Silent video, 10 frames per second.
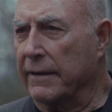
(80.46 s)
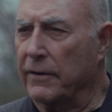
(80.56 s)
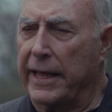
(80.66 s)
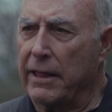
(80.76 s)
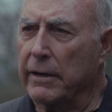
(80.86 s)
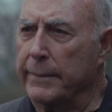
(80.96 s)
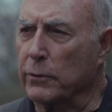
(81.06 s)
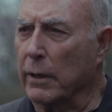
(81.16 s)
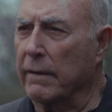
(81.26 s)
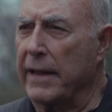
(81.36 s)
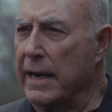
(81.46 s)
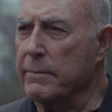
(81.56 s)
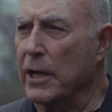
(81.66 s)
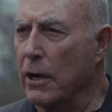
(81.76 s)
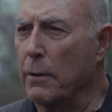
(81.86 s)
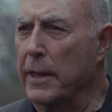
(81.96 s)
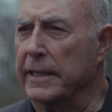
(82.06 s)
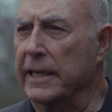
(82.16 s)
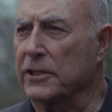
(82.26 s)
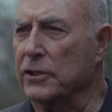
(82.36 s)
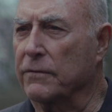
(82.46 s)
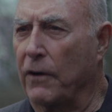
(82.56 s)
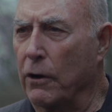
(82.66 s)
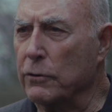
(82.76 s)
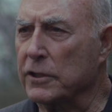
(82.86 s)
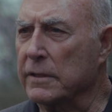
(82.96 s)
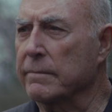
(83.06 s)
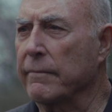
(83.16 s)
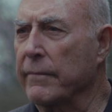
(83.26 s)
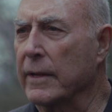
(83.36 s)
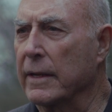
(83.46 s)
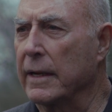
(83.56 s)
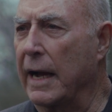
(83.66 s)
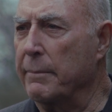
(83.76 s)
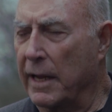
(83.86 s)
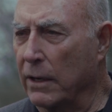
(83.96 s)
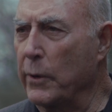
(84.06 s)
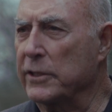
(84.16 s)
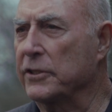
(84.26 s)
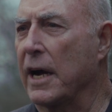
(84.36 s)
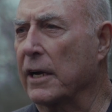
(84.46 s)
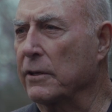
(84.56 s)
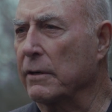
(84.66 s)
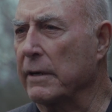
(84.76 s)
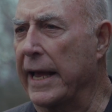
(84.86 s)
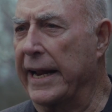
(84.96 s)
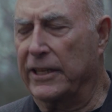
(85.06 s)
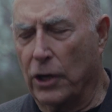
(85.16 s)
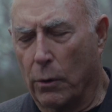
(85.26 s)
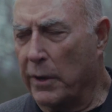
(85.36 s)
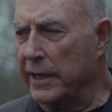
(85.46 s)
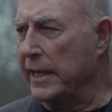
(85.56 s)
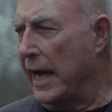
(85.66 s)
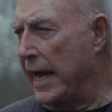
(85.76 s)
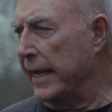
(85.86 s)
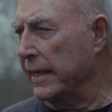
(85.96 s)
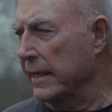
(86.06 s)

if Lips would have let them know that this is false, I'm not a witch doctor, and I don't want to die,